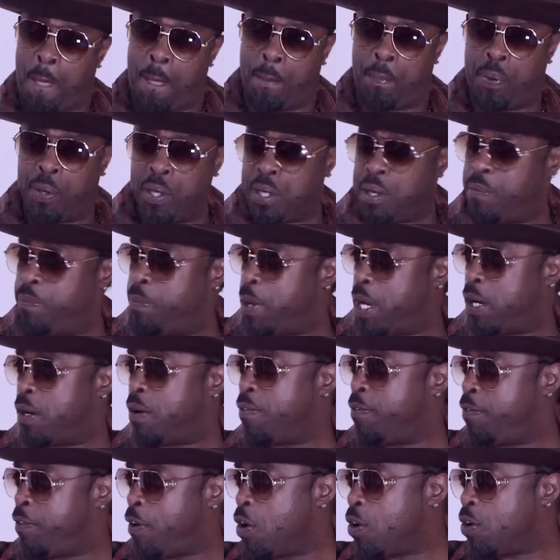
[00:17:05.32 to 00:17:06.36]
put a better
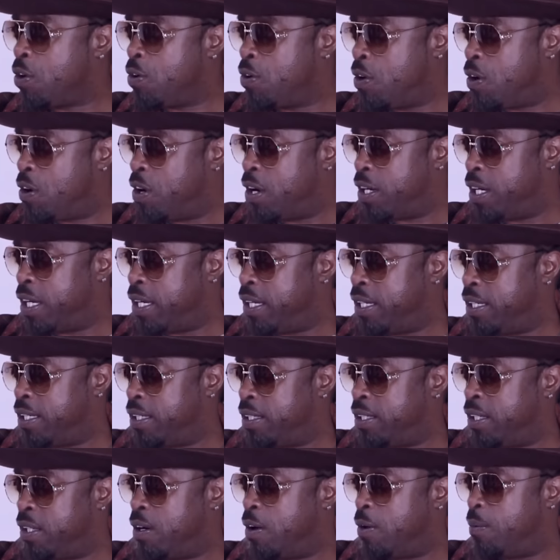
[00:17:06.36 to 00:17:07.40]
vocal on it,
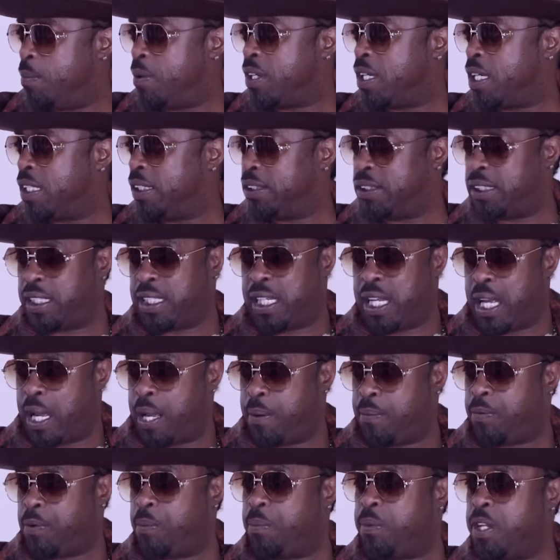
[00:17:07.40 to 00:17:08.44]
you okay. know, because it came
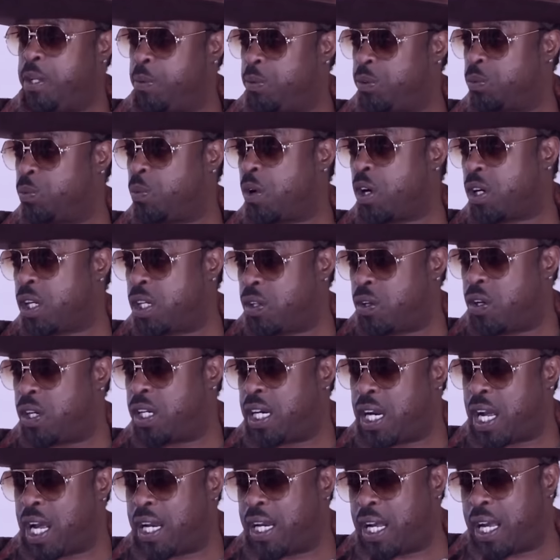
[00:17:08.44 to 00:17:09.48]
from he was working on
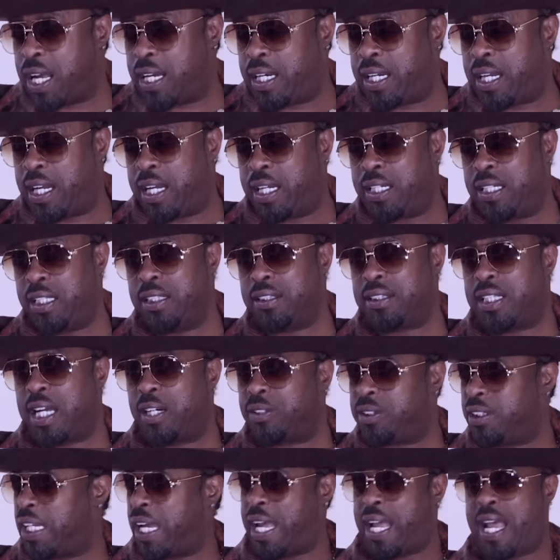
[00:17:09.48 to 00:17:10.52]
it I, at, at his
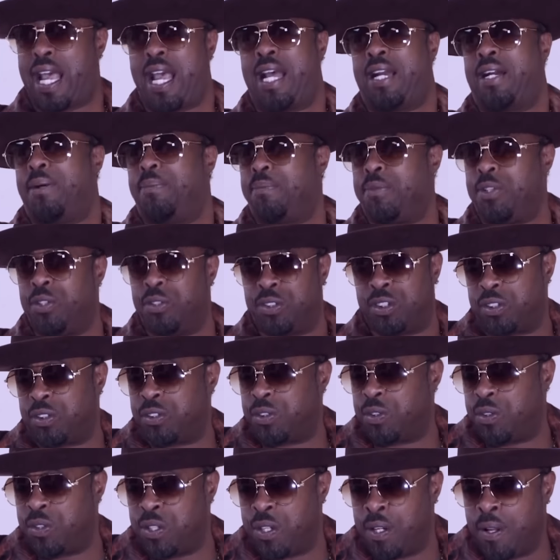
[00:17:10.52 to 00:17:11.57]
house. I added music
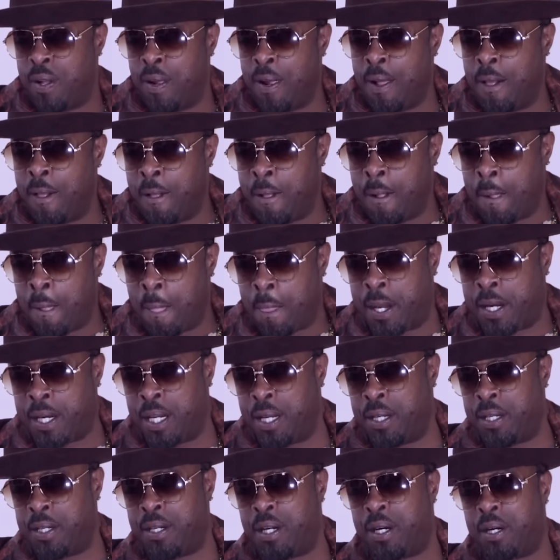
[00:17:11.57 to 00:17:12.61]
to it, and
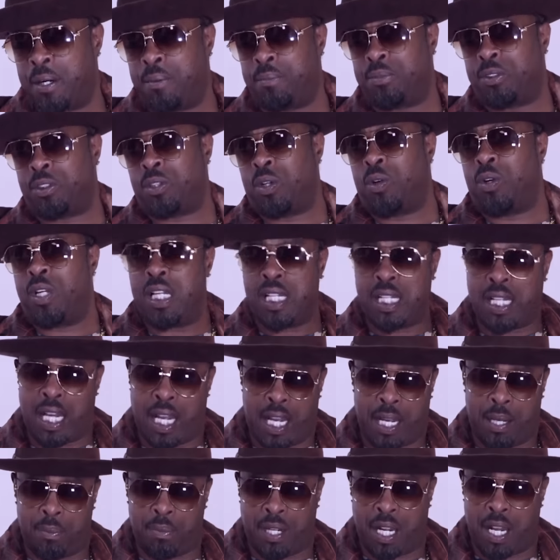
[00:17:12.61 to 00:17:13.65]
then um, so he
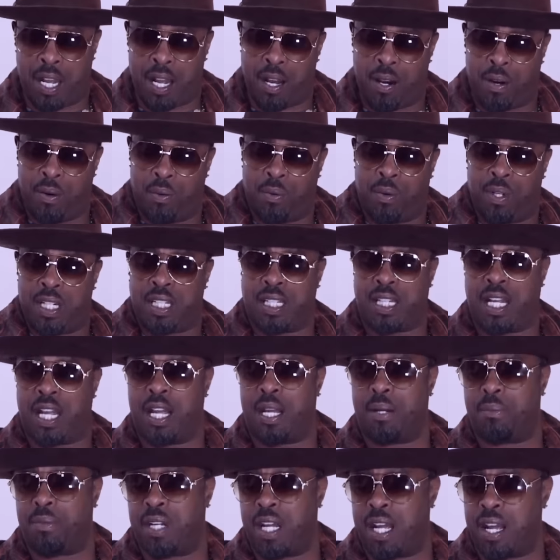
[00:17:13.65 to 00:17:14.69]
came down. When he
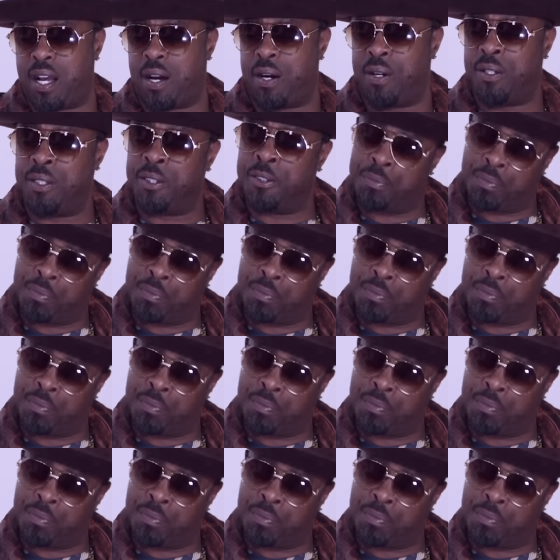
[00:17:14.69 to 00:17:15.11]
came down,